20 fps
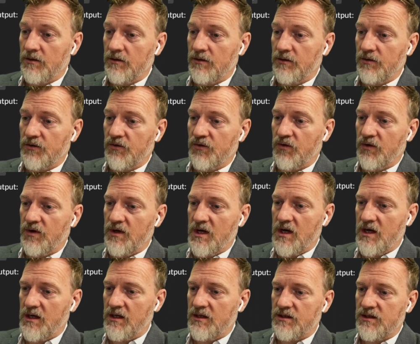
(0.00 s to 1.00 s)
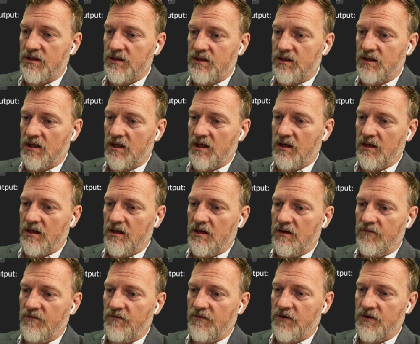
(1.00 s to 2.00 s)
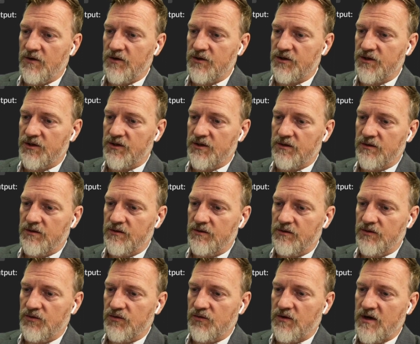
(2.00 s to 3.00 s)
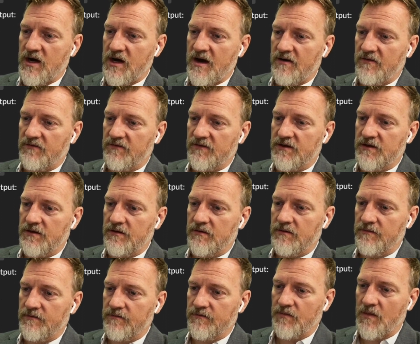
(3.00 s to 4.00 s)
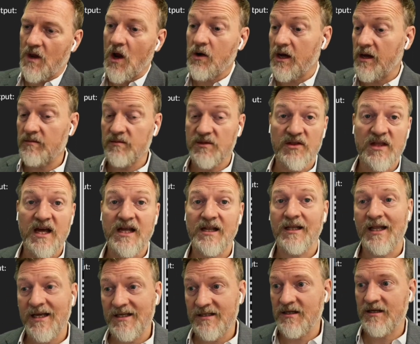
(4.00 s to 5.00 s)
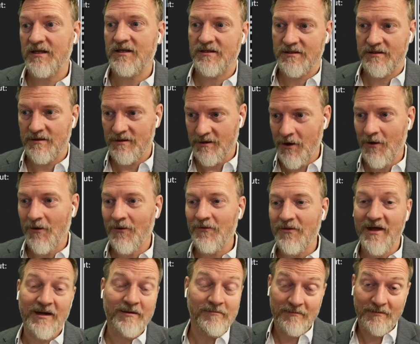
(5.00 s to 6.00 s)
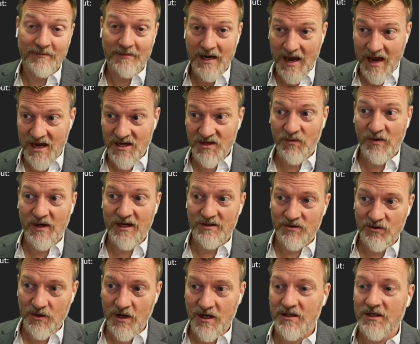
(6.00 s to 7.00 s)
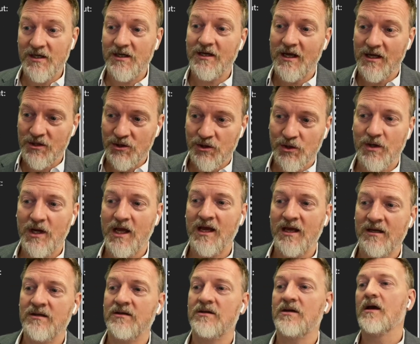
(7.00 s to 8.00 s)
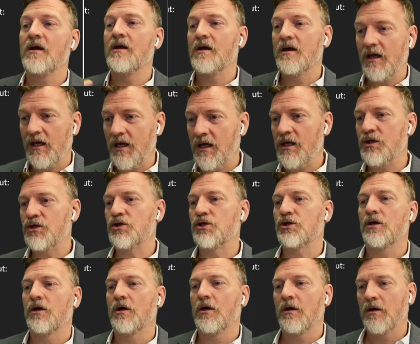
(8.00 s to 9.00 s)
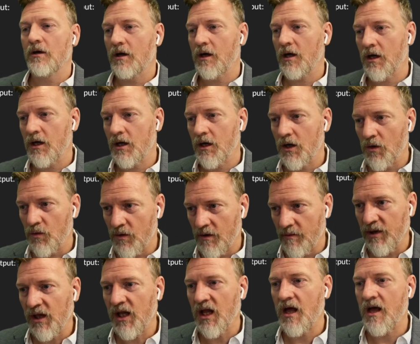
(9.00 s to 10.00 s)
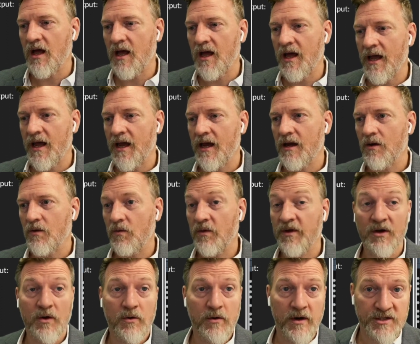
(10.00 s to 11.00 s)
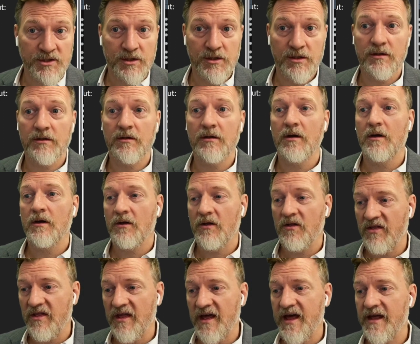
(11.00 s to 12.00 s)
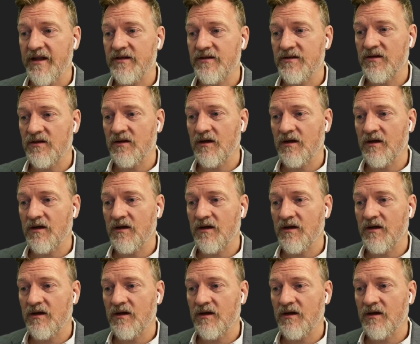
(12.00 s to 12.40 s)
create a first draft? Okay, so that lets it know that as we instructed, it should end each reply with a question that